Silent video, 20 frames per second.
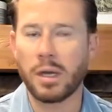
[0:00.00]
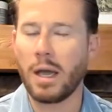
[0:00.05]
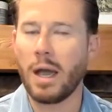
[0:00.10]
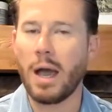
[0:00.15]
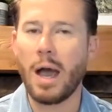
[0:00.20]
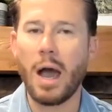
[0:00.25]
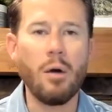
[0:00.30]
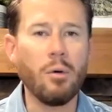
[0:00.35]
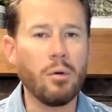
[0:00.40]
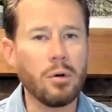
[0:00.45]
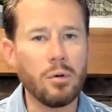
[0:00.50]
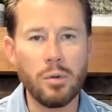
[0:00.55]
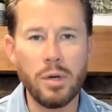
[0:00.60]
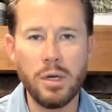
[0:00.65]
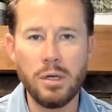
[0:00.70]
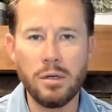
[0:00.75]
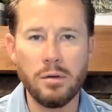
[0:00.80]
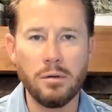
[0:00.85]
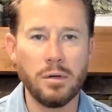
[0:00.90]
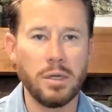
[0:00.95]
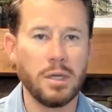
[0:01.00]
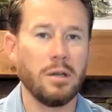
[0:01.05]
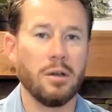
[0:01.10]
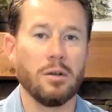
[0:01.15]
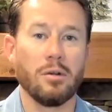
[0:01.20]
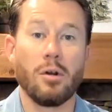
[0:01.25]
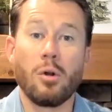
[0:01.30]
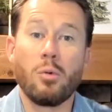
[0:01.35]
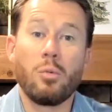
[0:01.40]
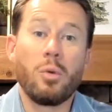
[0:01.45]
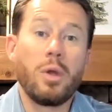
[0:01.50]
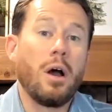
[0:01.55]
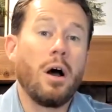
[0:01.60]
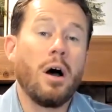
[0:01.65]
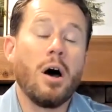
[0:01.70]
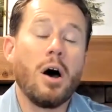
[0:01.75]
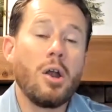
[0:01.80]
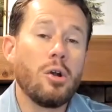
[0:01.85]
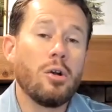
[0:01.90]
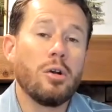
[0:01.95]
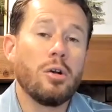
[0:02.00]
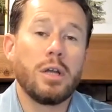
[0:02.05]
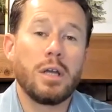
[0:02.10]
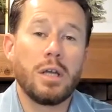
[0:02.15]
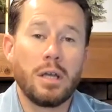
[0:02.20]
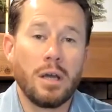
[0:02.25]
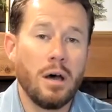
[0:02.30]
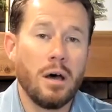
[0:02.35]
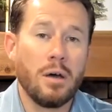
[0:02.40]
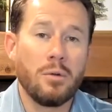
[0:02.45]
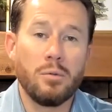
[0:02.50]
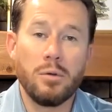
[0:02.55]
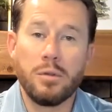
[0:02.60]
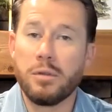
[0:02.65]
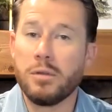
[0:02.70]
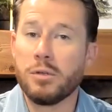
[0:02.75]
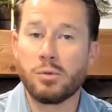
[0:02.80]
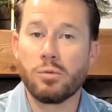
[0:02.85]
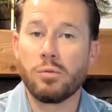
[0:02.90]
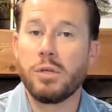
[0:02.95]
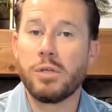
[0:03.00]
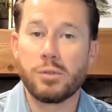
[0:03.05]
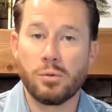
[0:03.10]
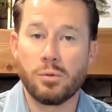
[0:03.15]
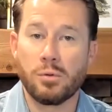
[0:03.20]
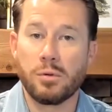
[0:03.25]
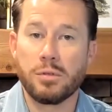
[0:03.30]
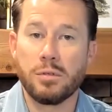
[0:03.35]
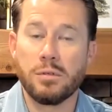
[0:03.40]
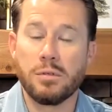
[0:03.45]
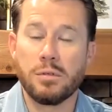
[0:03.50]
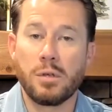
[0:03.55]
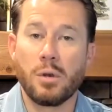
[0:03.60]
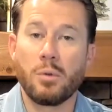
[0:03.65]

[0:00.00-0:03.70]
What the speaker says: How are we doing here? Are we honoring God with his resources?